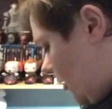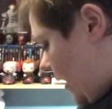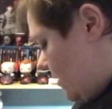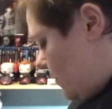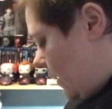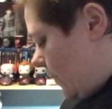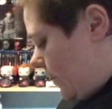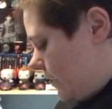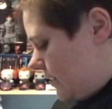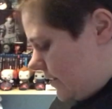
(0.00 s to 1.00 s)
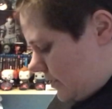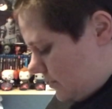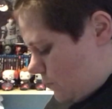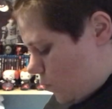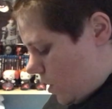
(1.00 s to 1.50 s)
last one I got is
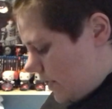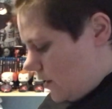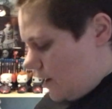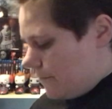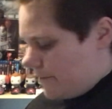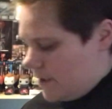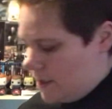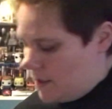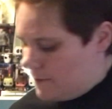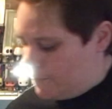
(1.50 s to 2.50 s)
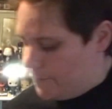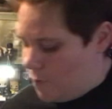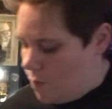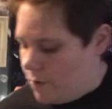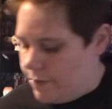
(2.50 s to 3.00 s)
this one-off
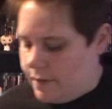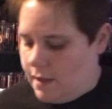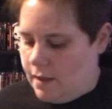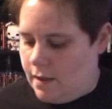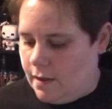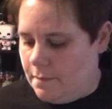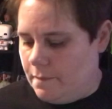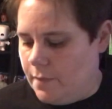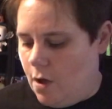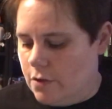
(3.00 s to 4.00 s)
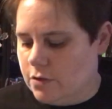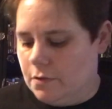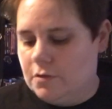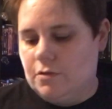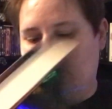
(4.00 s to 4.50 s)
for the All
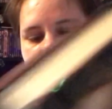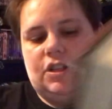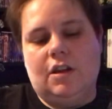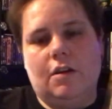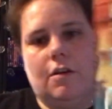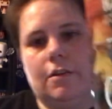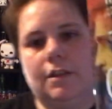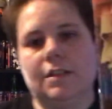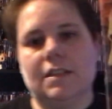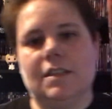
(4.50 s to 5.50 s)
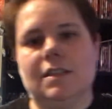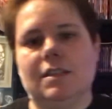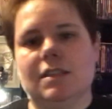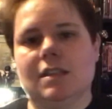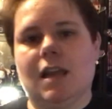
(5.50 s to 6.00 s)
Souls trilogy called
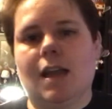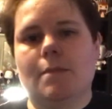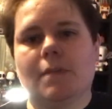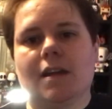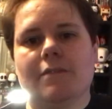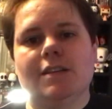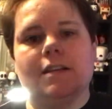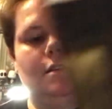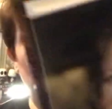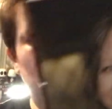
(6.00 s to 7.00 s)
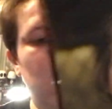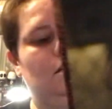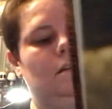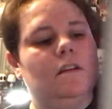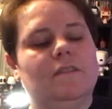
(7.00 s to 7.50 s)
Time
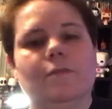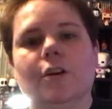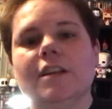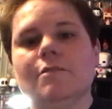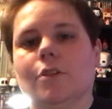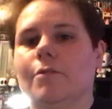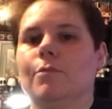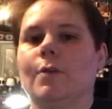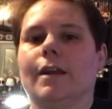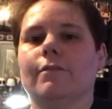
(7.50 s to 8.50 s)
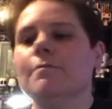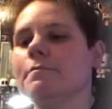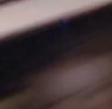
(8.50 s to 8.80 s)
Convergent, or whatever.